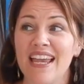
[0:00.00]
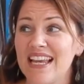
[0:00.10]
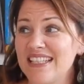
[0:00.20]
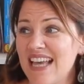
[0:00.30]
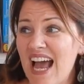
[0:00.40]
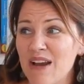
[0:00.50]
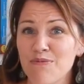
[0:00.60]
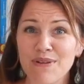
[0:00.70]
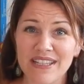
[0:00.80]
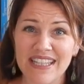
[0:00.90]
Because I
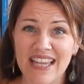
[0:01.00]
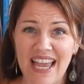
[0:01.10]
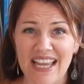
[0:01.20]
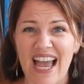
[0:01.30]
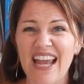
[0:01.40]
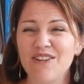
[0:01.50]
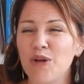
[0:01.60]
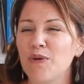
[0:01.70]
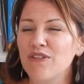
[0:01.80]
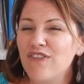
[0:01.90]
really like,
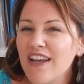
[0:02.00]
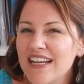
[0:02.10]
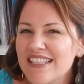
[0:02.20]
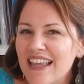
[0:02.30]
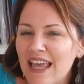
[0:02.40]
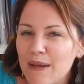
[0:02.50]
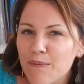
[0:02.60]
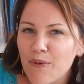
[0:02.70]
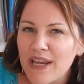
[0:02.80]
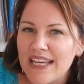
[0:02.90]
with phonics, I
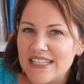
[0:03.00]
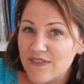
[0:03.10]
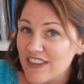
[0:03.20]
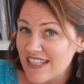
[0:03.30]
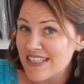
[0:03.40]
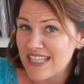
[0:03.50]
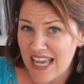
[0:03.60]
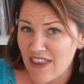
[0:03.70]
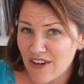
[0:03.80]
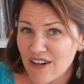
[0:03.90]
like bringing different things
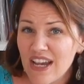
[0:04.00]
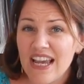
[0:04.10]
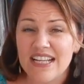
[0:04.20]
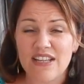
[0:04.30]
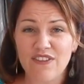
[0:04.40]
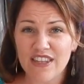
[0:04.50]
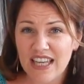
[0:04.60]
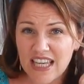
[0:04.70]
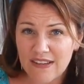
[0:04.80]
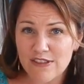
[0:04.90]
together because I feel
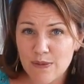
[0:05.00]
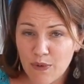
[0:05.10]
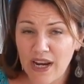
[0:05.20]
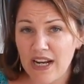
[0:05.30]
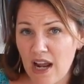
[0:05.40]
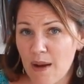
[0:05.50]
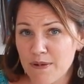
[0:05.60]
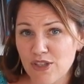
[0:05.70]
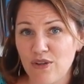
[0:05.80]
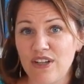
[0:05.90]
like it gives the brain an
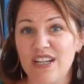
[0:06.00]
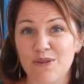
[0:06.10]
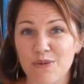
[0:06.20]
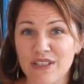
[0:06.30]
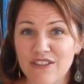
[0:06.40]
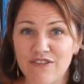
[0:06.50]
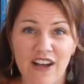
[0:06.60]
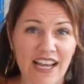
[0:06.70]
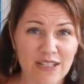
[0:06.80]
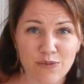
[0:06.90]
opportunity to really
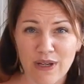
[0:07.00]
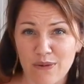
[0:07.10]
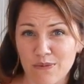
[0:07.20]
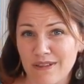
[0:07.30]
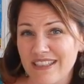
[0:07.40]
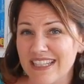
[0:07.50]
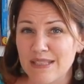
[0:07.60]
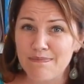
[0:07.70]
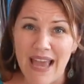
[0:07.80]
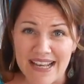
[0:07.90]
find what
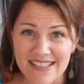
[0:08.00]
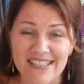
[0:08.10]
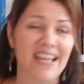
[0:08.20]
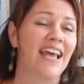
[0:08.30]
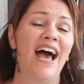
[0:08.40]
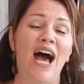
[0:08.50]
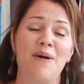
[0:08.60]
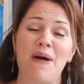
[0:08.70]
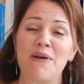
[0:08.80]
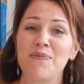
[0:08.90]
clicks best.
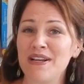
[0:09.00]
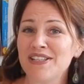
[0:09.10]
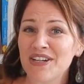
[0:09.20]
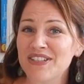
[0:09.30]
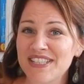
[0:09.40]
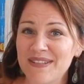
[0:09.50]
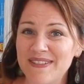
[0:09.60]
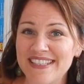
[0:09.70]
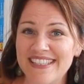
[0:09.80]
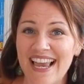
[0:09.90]
I once heard
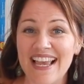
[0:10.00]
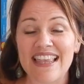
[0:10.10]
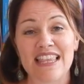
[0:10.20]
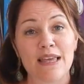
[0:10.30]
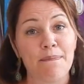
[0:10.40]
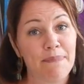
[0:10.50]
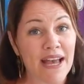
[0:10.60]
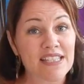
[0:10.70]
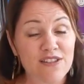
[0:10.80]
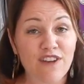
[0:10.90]
someone say that the
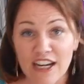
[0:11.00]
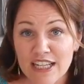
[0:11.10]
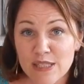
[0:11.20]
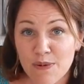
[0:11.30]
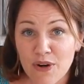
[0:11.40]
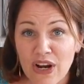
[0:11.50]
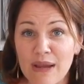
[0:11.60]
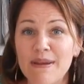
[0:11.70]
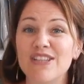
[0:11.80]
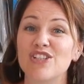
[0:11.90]
best phonics
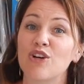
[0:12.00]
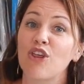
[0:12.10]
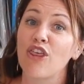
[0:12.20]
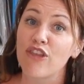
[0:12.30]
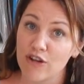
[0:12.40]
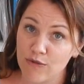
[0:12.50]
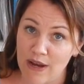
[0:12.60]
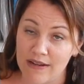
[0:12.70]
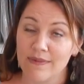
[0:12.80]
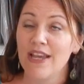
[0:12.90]
program is your third
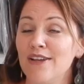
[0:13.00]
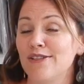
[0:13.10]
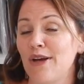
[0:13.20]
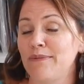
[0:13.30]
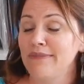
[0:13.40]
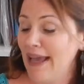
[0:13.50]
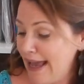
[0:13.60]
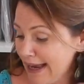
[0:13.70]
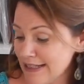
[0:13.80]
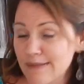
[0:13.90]
one. So
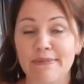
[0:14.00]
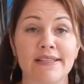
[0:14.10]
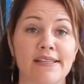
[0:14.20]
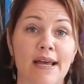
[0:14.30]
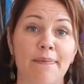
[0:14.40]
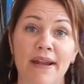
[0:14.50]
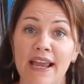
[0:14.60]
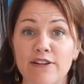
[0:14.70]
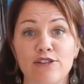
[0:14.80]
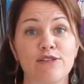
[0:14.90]
I just mix it up and
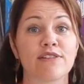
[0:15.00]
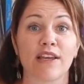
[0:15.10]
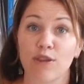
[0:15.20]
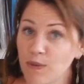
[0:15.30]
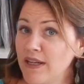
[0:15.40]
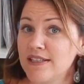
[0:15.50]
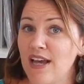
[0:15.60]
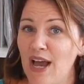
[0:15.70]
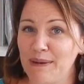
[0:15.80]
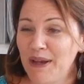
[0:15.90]
I introduce like 3 at a
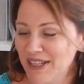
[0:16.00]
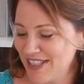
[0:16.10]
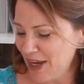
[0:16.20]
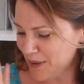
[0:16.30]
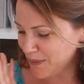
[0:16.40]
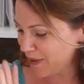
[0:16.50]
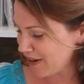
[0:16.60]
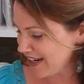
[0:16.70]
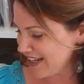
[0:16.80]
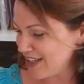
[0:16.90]
time. So
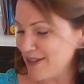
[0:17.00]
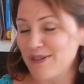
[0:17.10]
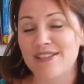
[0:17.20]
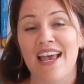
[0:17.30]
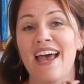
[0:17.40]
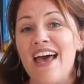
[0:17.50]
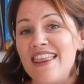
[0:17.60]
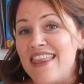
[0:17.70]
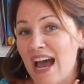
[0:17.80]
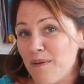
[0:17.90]
we're going to use
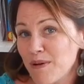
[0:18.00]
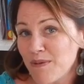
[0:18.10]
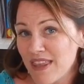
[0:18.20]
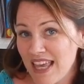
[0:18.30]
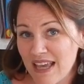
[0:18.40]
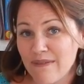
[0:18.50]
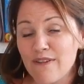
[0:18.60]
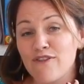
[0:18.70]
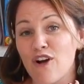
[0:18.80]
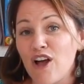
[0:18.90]
that one with him
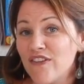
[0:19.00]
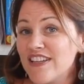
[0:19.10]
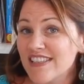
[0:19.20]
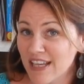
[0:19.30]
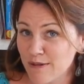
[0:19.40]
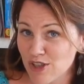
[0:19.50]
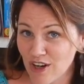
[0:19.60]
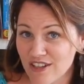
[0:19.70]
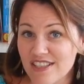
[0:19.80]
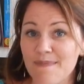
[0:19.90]
for all of his language
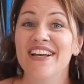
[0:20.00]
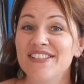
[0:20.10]
arts.